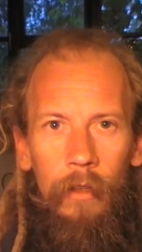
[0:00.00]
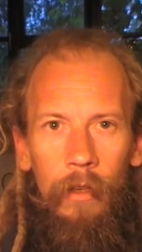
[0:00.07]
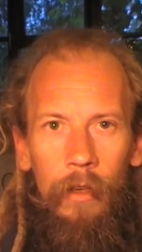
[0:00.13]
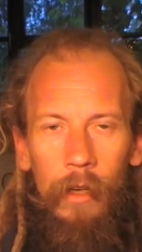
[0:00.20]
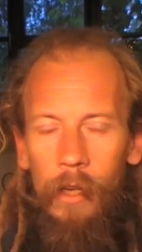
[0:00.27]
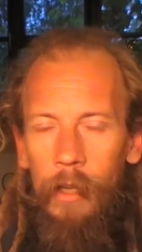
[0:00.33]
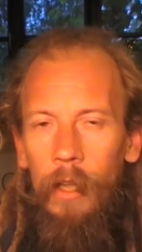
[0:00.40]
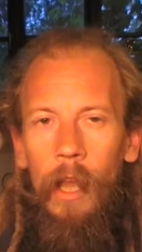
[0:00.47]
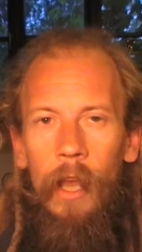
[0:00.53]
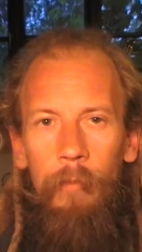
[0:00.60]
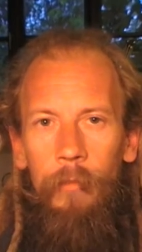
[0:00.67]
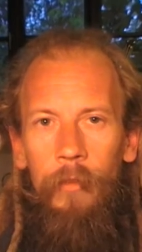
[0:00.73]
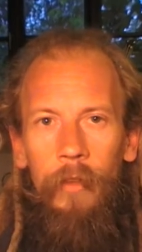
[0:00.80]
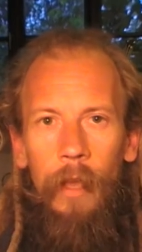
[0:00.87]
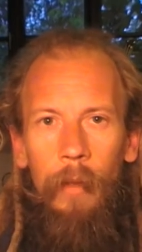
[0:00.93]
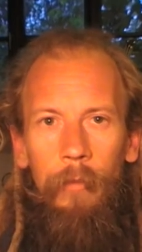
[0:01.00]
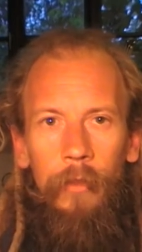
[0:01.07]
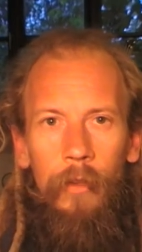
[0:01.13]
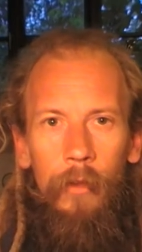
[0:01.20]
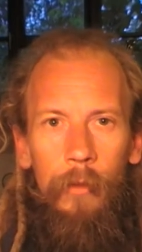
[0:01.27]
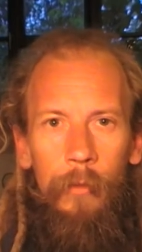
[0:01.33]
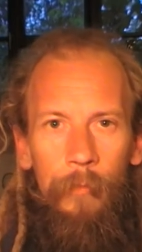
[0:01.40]
I am
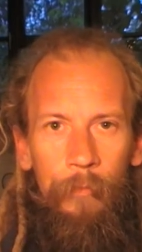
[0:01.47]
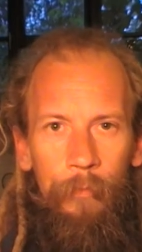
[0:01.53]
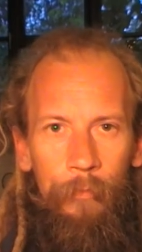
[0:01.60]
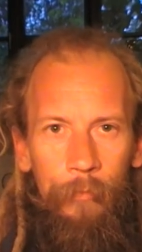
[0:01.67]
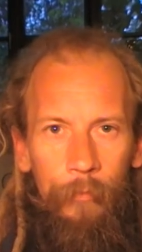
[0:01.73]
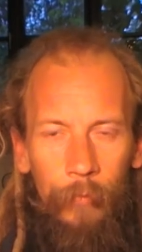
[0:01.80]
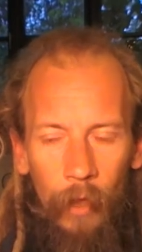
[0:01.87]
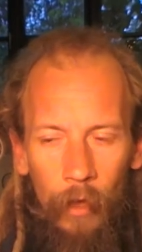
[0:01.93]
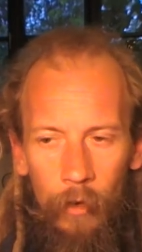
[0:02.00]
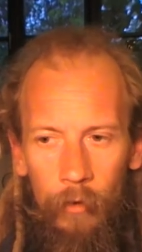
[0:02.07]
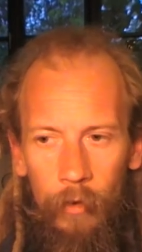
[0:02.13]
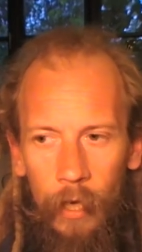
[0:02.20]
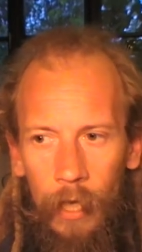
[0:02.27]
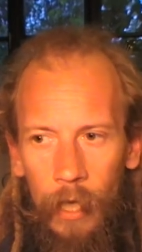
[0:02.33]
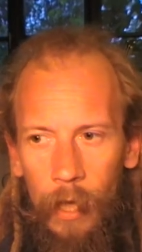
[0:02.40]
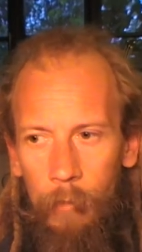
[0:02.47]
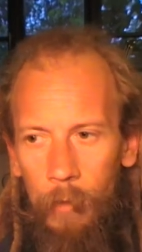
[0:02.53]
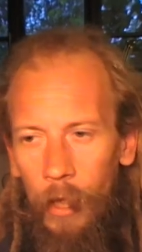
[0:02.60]
sceptical. I really am.